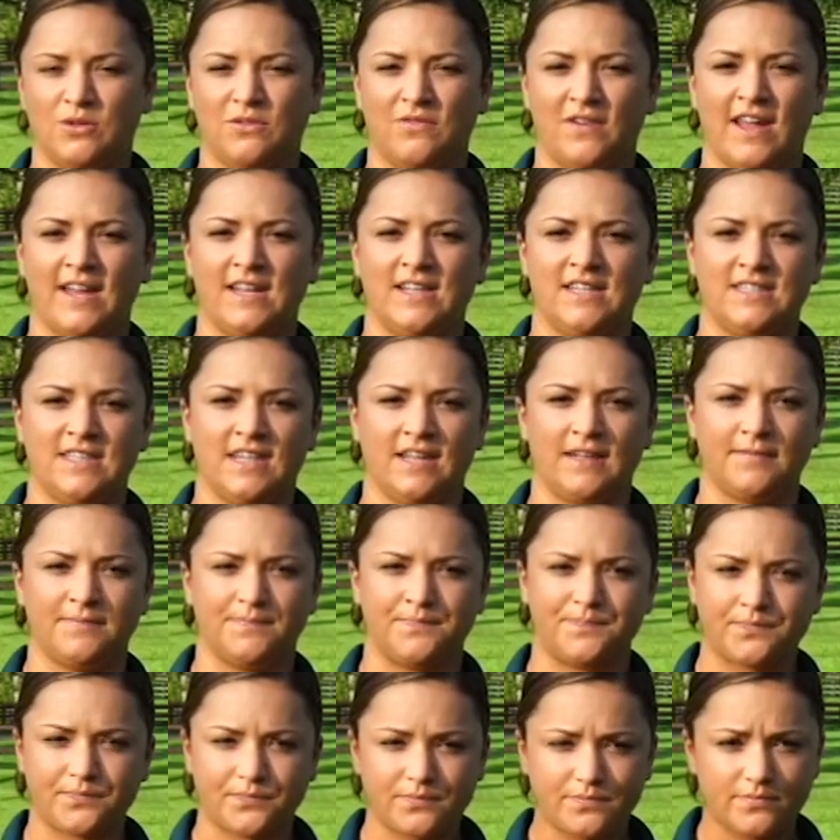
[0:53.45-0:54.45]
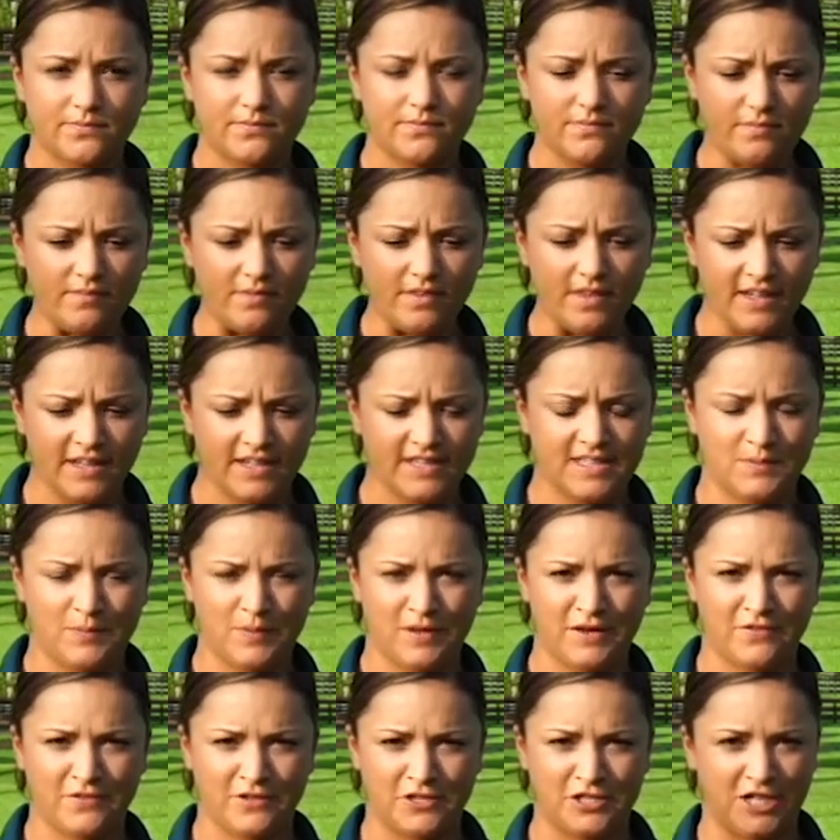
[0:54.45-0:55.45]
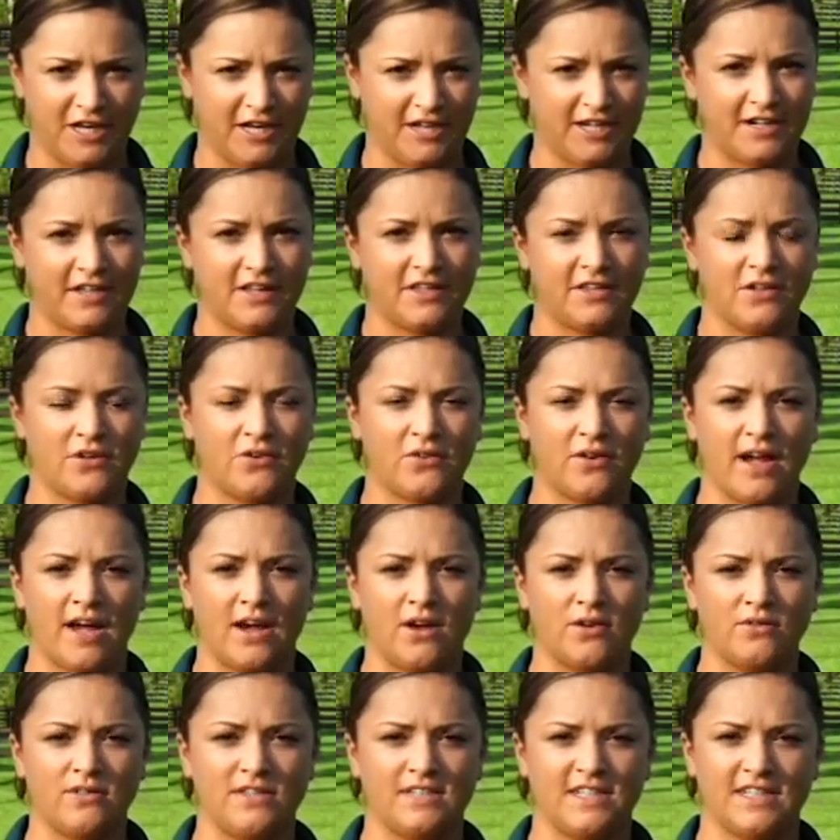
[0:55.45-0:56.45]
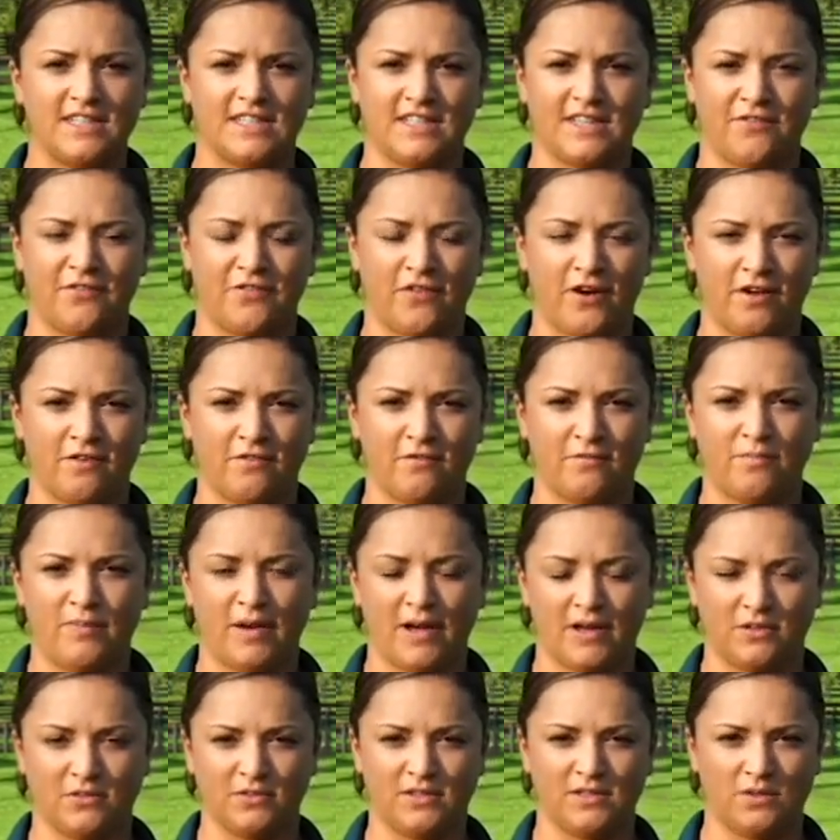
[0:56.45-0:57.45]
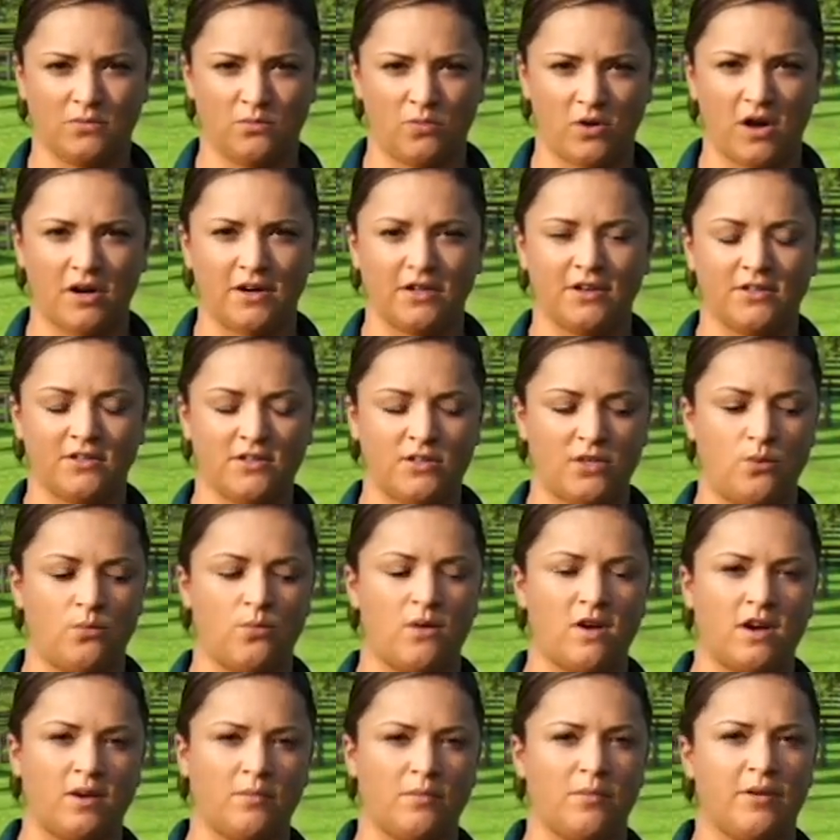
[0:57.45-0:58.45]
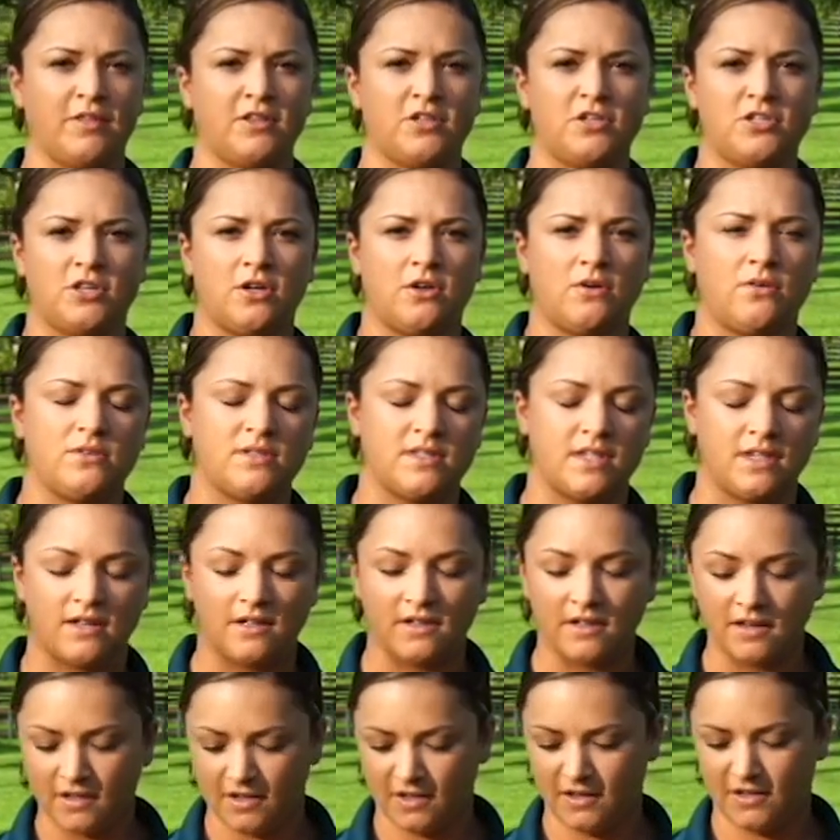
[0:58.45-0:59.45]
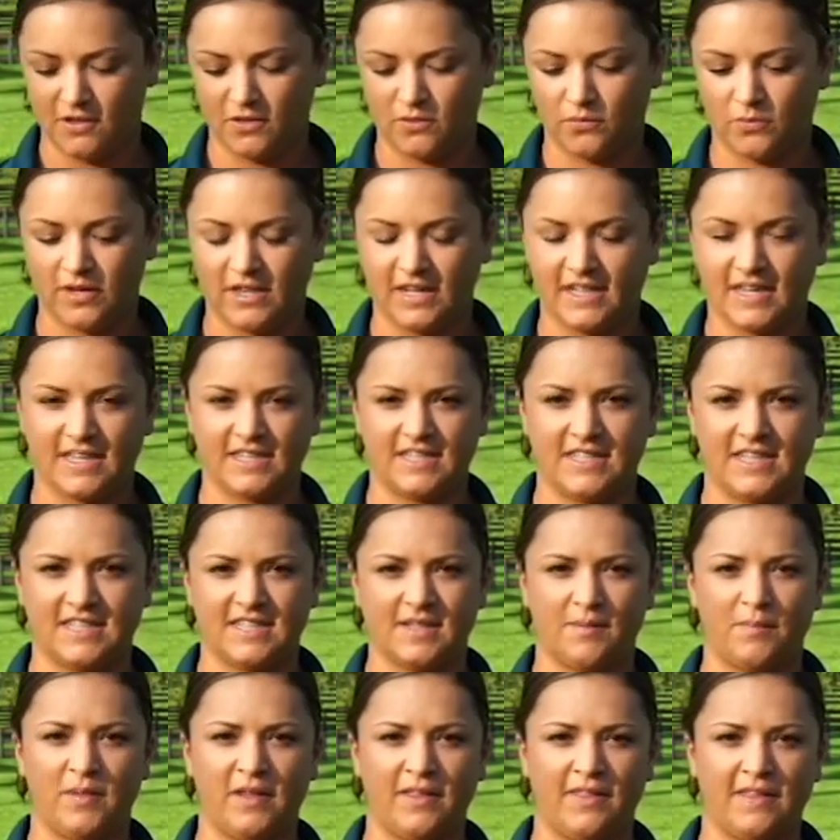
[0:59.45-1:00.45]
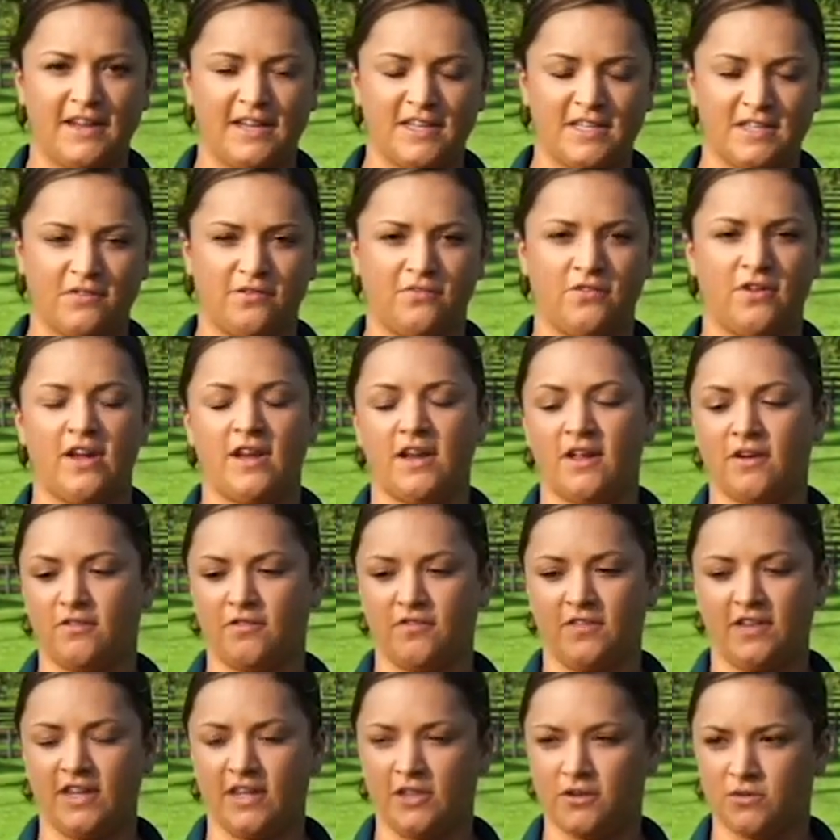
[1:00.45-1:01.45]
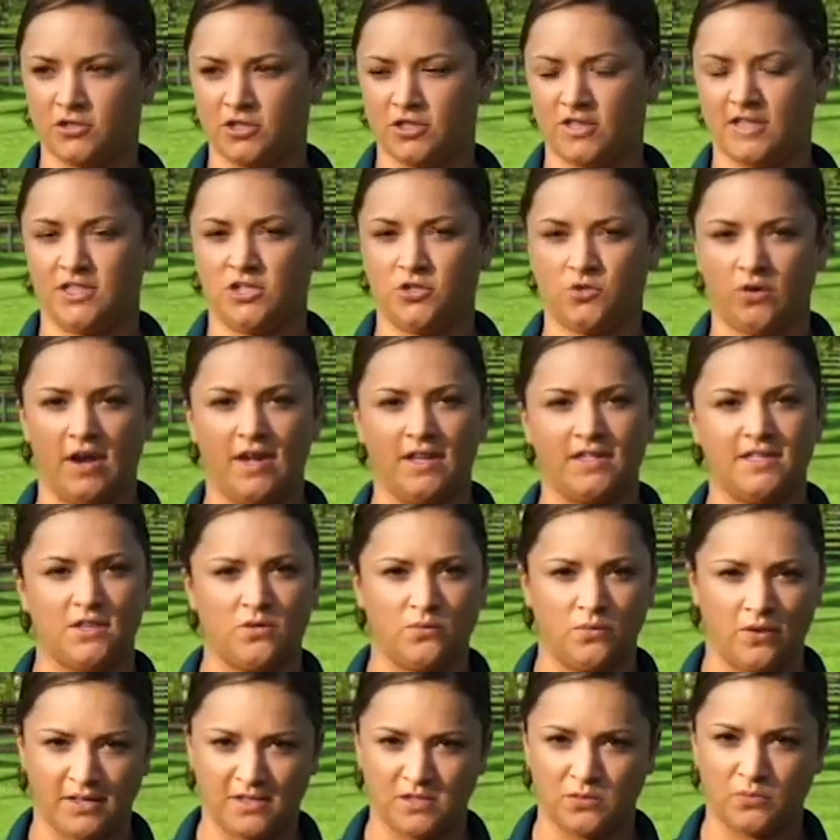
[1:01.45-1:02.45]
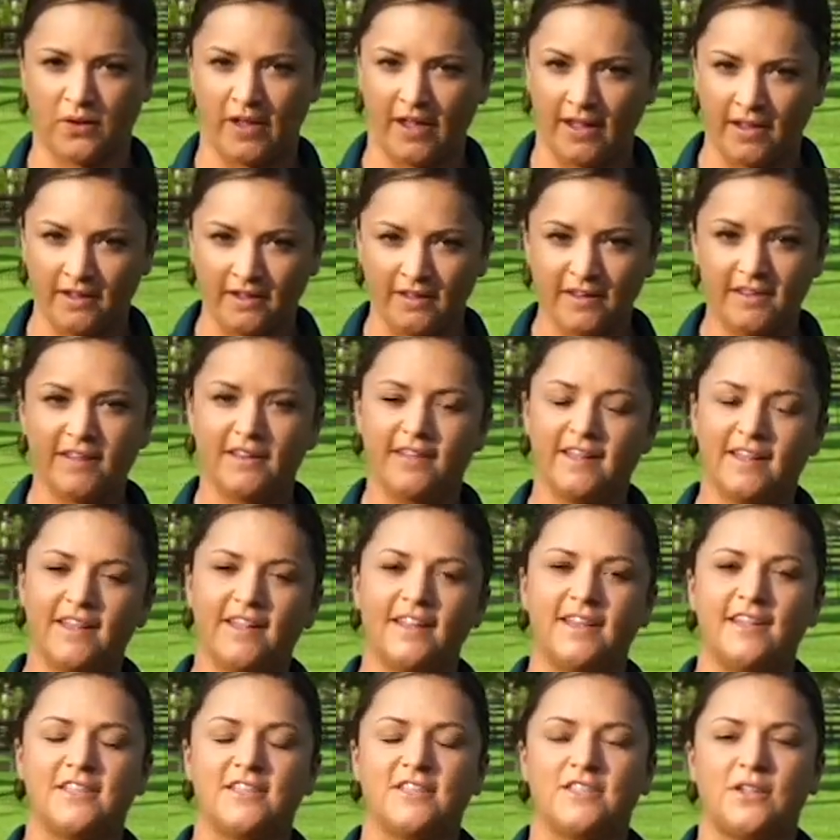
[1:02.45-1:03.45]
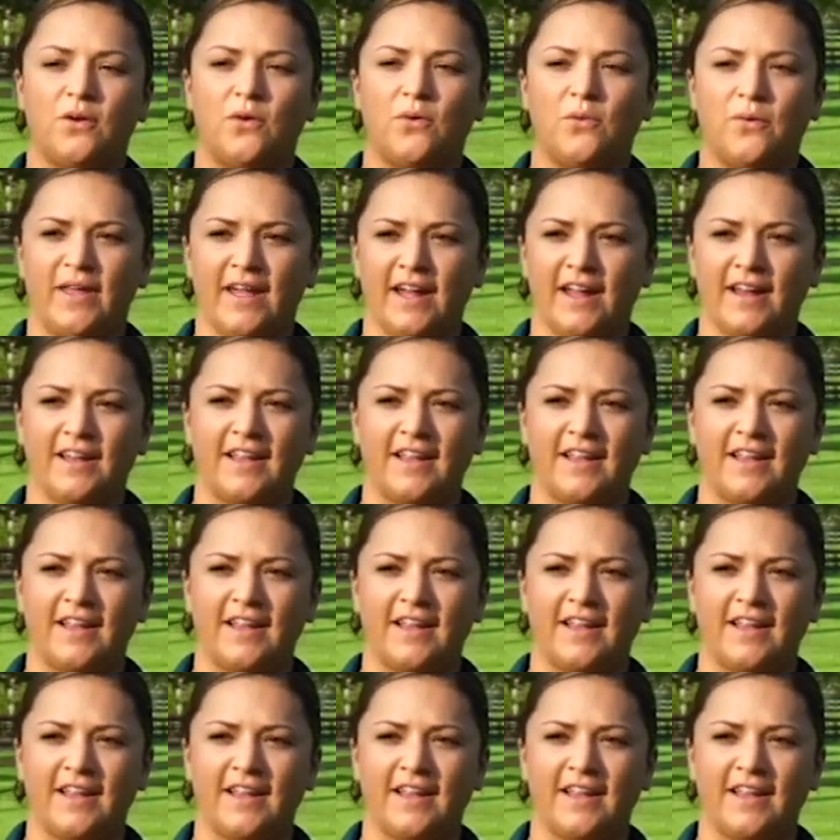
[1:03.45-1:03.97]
events and he's a bit of a chicken on the ground. He's afraid of puddles and water, so you walk around the shows, and when he does see something that he's afraid of, he usually trots and runs away. So we had